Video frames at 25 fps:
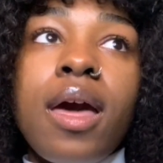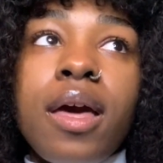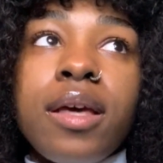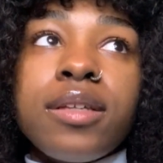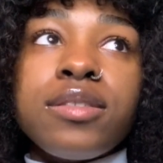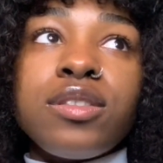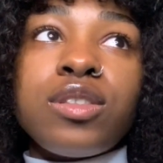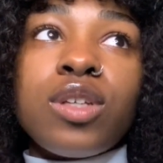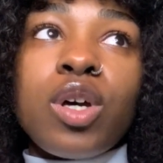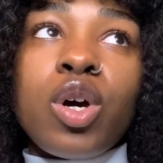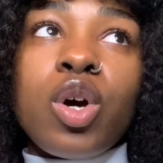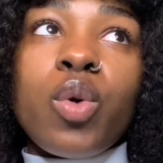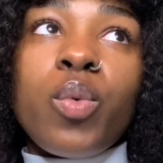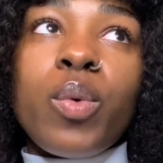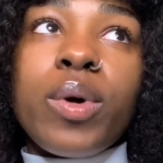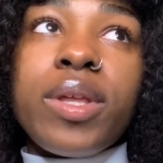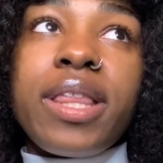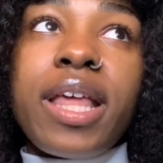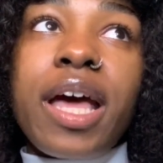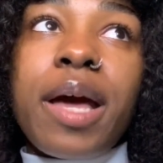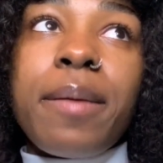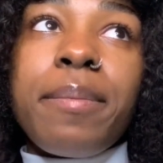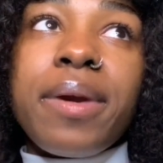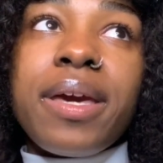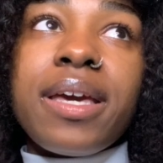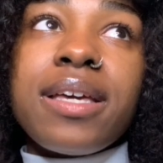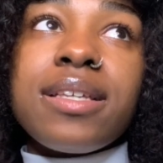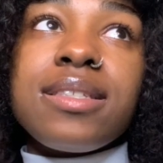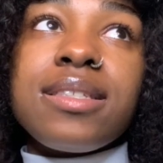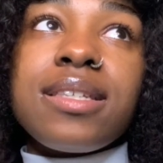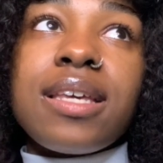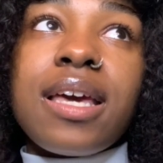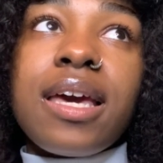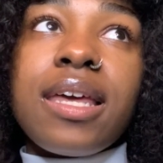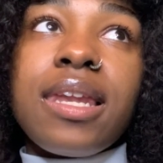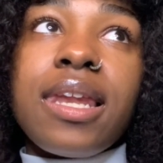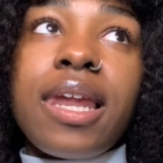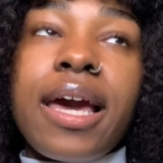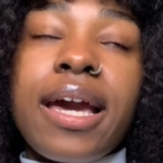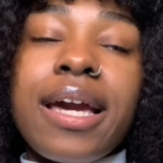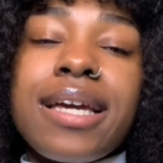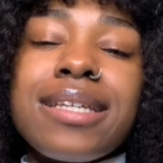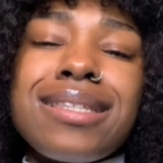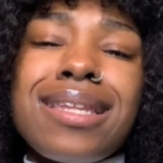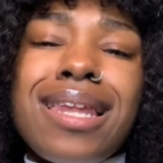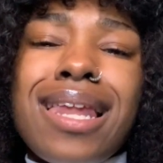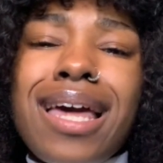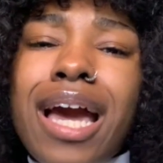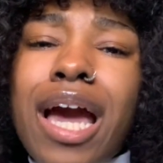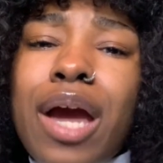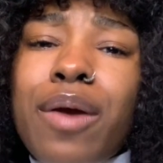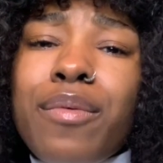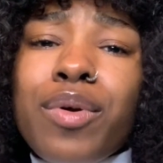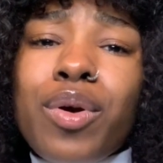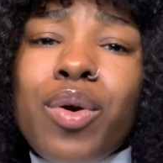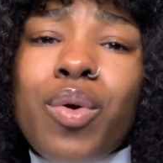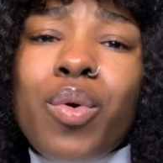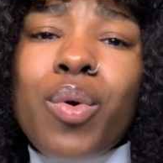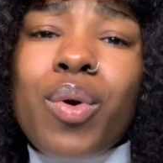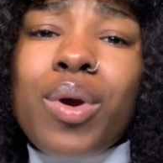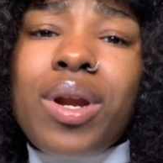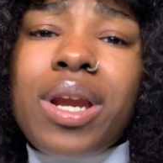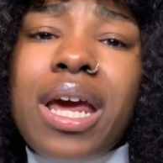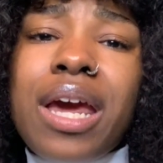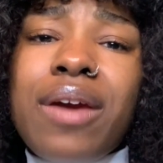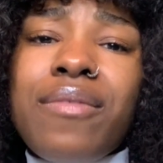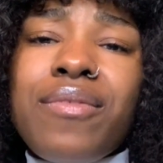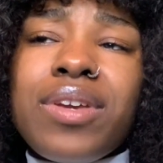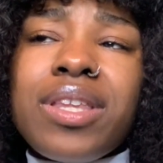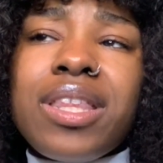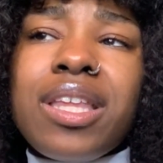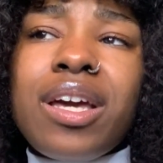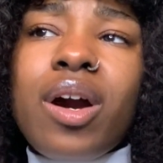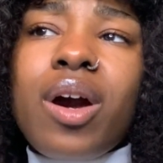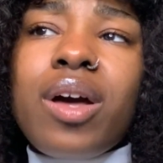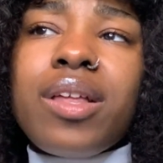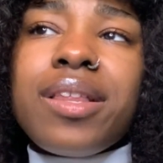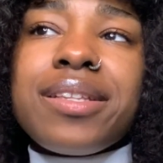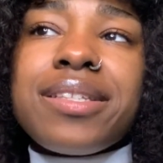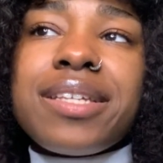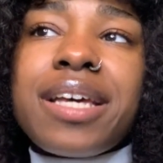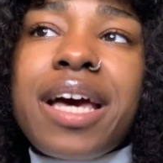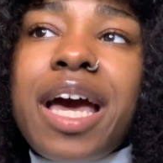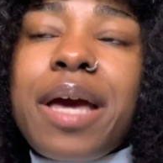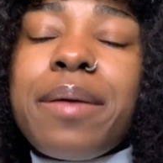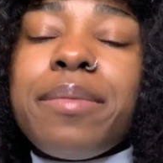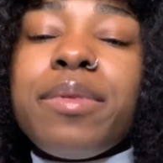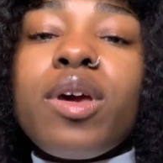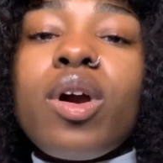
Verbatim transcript: So with that being said, like, it's not like I record everything all the time.